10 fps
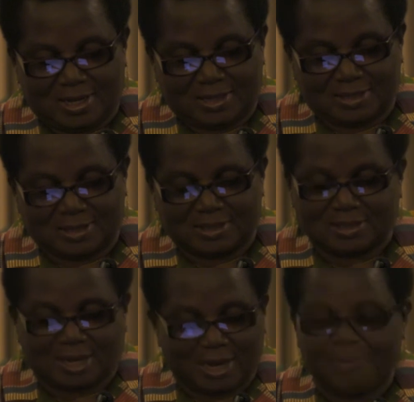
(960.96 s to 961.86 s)
And it is
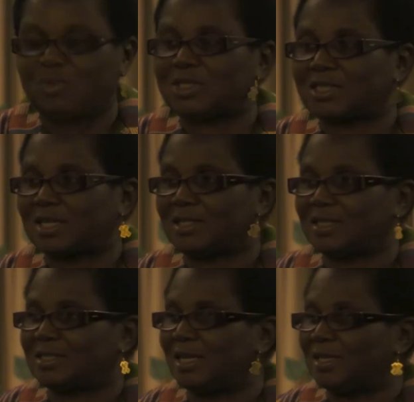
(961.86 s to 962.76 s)
time we
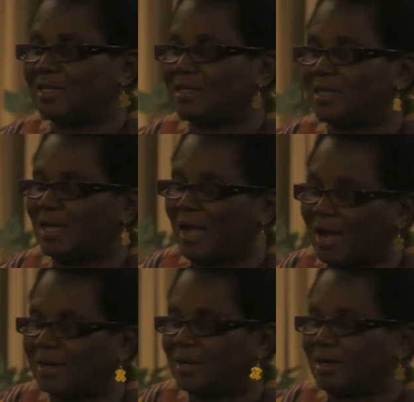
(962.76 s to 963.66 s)
started telling the
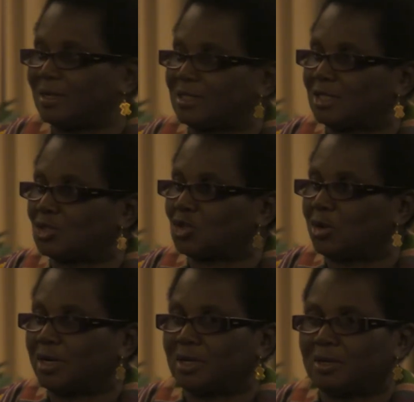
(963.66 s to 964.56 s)
agriculture
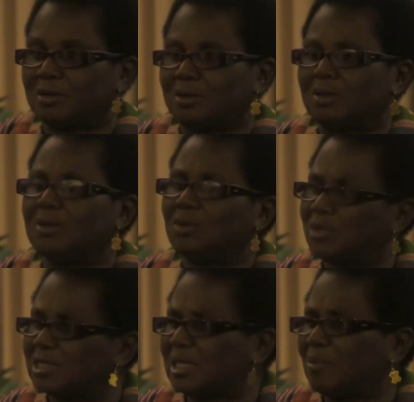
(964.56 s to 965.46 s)
story
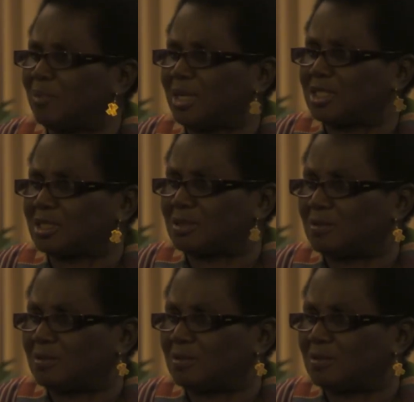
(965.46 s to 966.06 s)
with some passion.